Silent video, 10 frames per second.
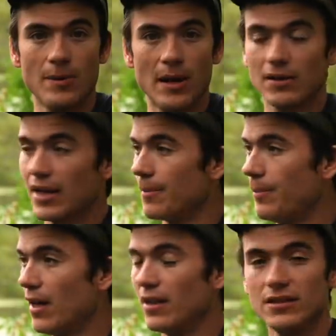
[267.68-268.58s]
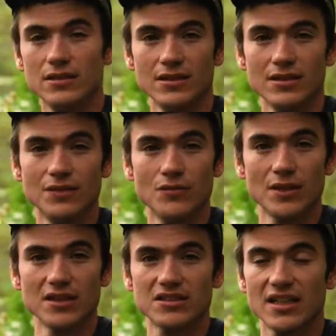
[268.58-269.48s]
about getting burnt and
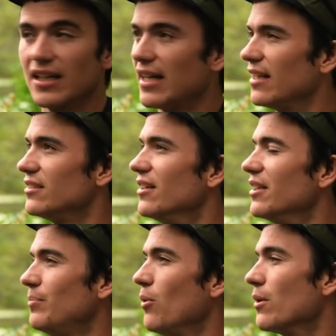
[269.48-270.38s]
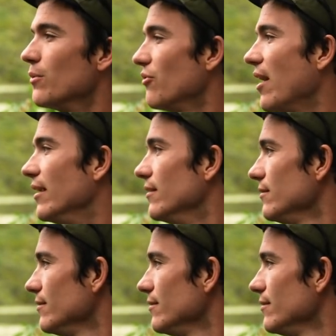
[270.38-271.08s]
avoiding skin cancer, and it's pouring with rain.